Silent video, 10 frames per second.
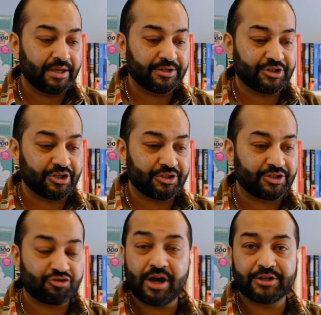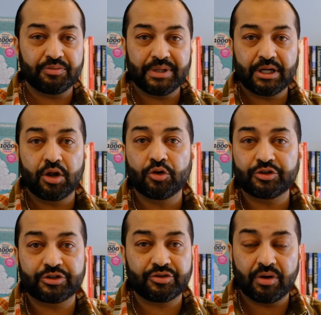just try to be
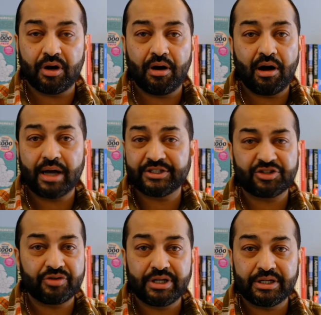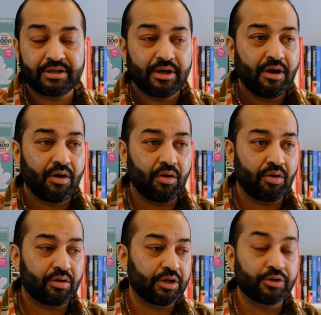close to a high street
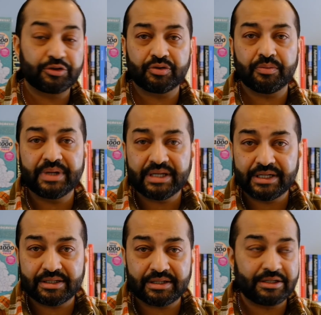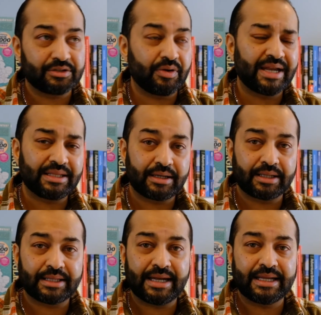or close to amenities or anything like that.